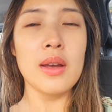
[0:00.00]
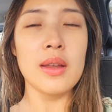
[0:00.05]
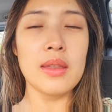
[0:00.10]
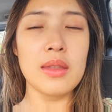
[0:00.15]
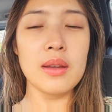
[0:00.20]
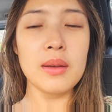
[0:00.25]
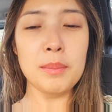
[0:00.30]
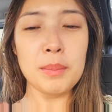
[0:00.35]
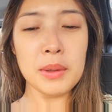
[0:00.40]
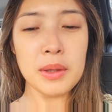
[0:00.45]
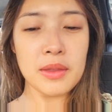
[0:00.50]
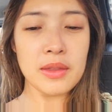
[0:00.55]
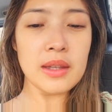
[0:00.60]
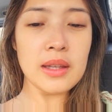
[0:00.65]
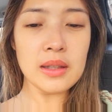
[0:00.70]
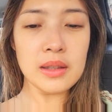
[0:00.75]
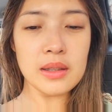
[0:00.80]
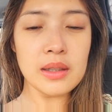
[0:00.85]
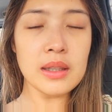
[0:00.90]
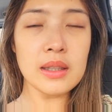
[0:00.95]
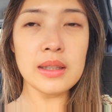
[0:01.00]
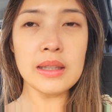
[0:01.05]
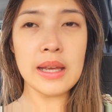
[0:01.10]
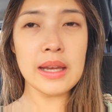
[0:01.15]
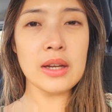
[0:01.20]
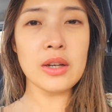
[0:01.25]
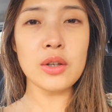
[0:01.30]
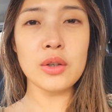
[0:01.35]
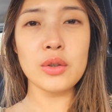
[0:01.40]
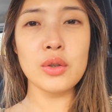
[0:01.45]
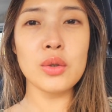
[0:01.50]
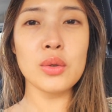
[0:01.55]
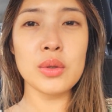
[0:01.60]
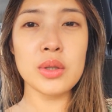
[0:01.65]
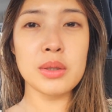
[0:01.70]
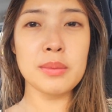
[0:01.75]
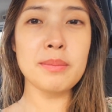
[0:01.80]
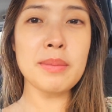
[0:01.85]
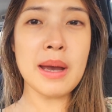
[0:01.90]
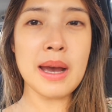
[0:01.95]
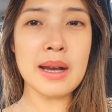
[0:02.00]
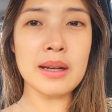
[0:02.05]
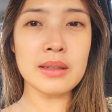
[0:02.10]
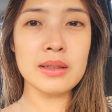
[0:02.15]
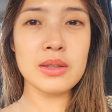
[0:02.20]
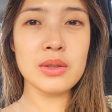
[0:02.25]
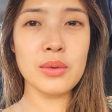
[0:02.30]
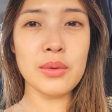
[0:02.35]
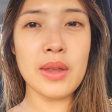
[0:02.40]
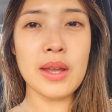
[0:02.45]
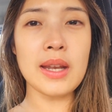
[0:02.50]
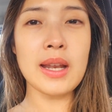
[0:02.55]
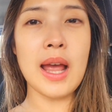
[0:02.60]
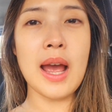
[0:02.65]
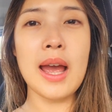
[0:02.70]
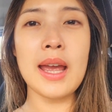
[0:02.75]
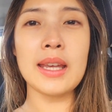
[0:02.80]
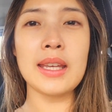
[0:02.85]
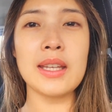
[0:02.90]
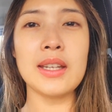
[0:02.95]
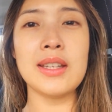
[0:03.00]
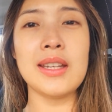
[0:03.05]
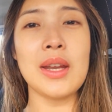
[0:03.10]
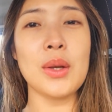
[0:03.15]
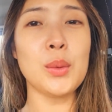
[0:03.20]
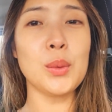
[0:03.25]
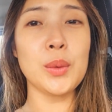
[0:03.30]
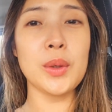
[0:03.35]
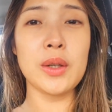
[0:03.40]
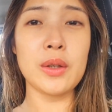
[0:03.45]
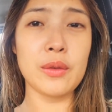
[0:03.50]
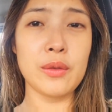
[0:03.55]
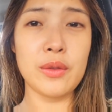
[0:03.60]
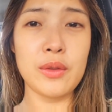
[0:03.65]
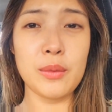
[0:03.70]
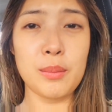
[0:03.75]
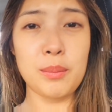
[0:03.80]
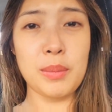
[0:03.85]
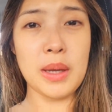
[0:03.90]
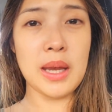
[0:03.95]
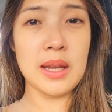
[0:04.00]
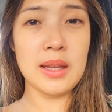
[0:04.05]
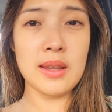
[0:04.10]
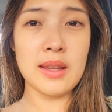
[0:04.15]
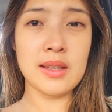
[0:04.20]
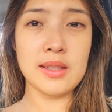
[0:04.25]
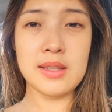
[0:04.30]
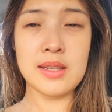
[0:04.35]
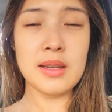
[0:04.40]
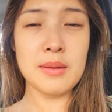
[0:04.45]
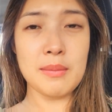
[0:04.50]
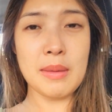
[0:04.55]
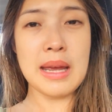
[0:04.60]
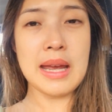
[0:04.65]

the epithelial layer grows back so that I can get rid of the pain that's in my